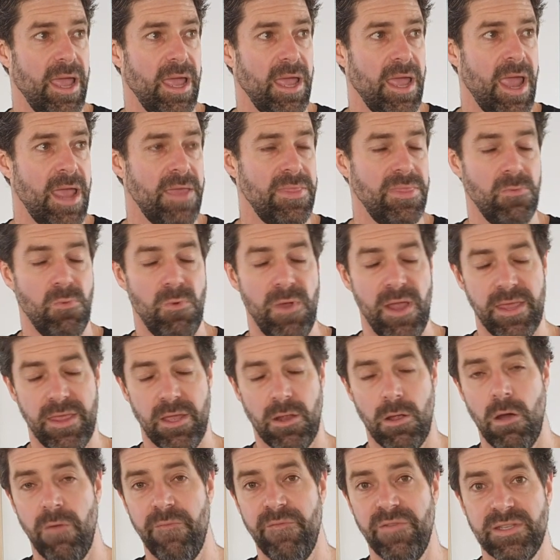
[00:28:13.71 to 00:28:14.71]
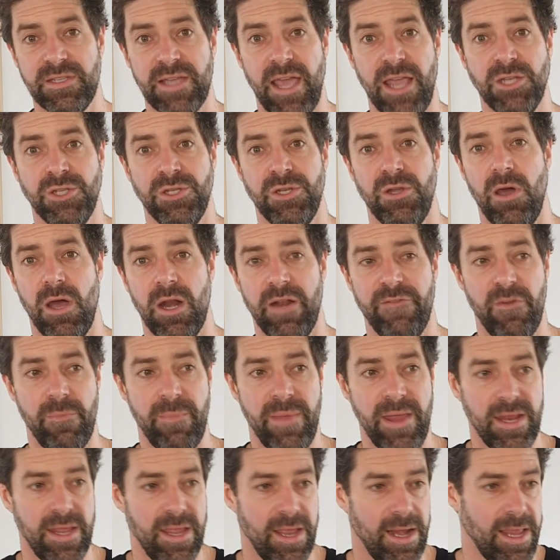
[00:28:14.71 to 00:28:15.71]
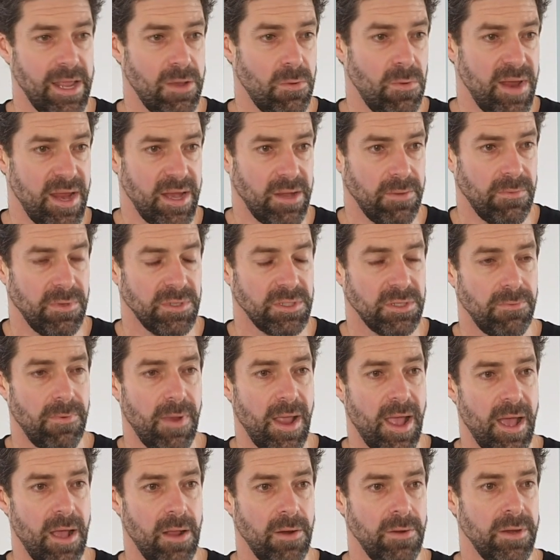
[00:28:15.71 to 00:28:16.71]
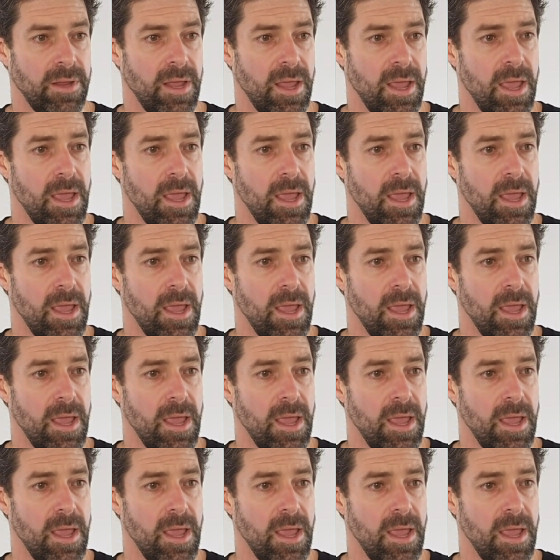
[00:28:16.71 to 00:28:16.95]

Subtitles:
and where the conversation kind of immediately went was around